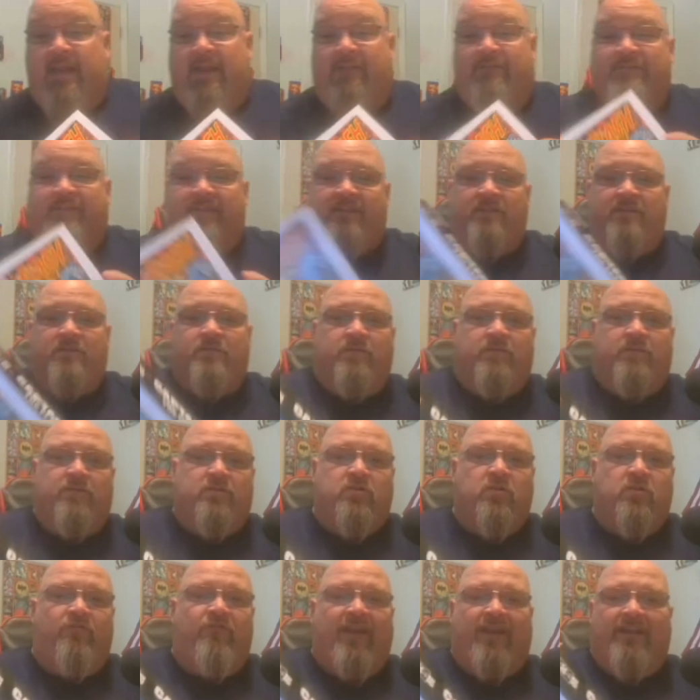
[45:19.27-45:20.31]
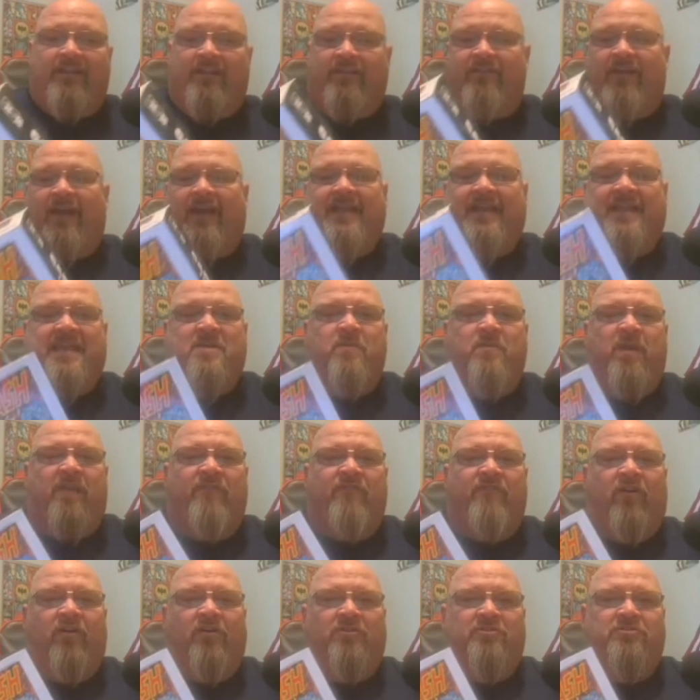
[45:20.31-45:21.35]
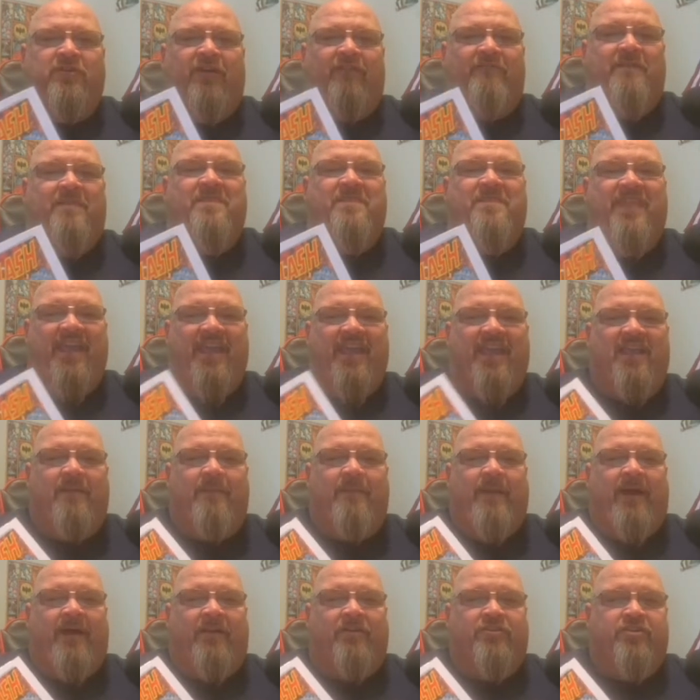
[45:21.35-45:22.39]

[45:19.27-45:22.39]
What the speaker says: I've seen this with the store. In fact, they've got Heatwave also I've been thinking about.